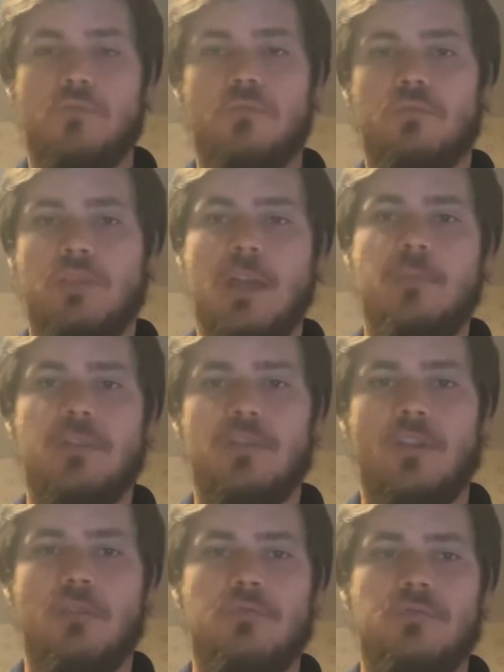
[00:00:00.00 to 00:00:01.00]
limit
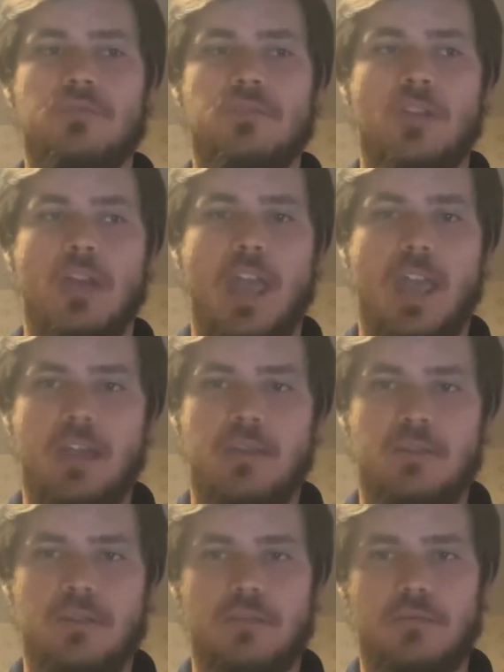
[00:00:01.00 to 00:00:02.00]
those
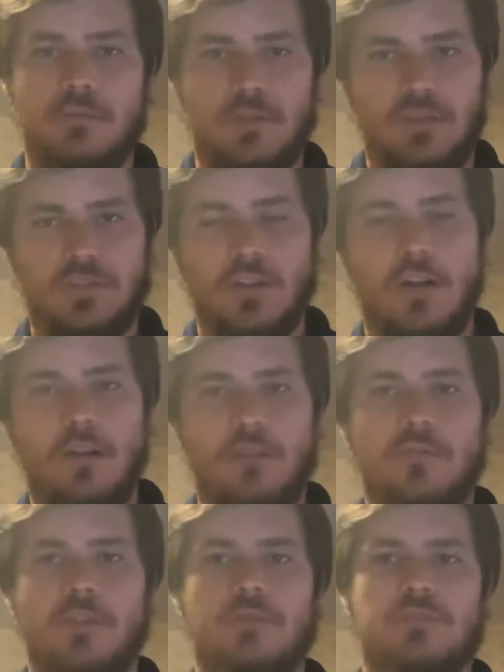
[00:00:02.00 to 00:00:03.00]
and
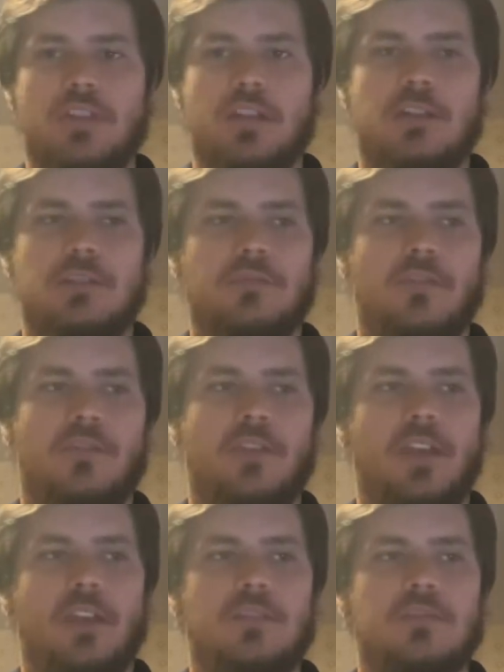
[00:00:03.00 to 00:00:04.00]
dissolve those negative
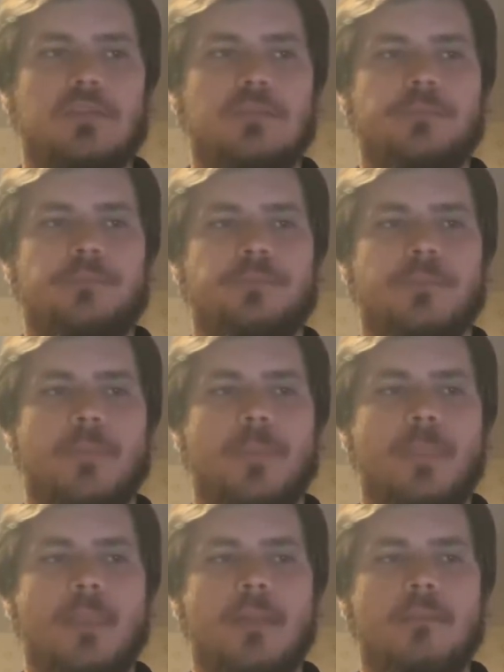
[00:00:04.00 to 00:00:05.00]
effects.
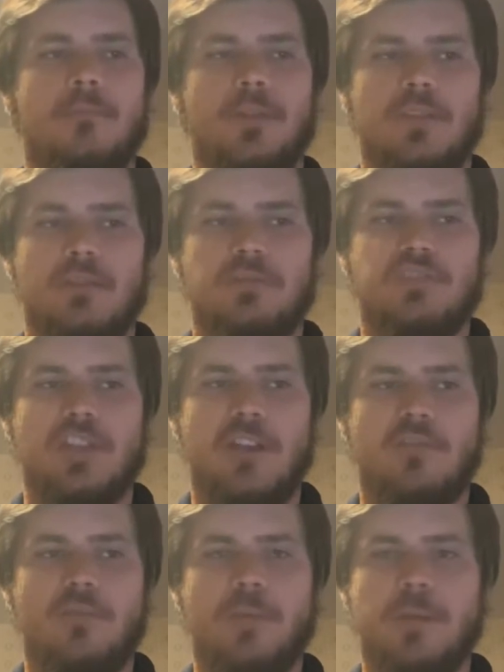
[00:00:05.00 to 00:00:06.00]
But there were
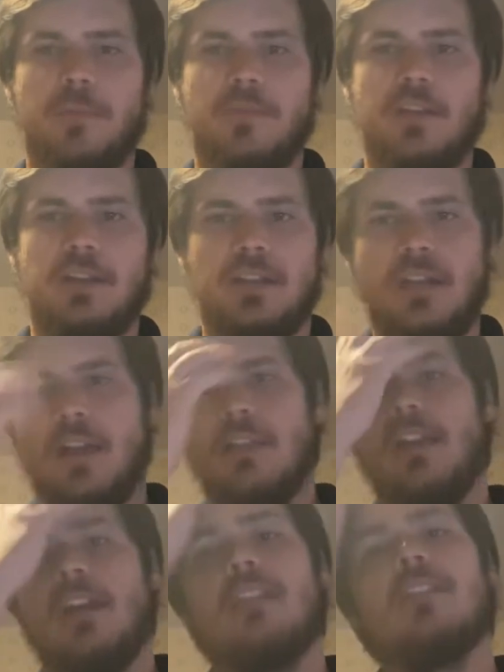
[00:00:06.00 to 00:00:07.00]
several people that did not
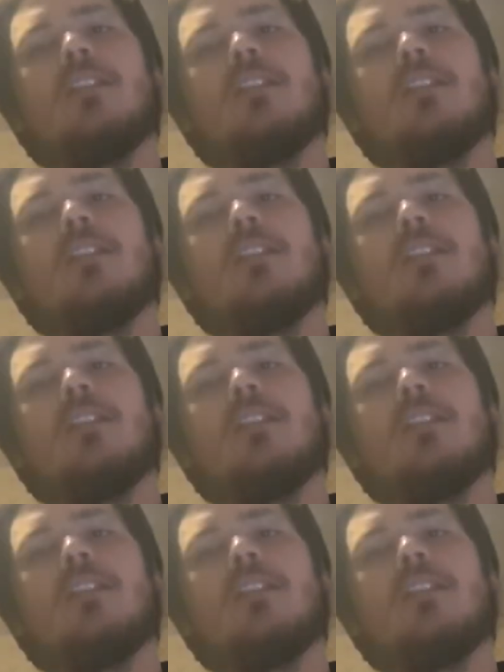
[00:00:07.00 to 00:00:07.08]
like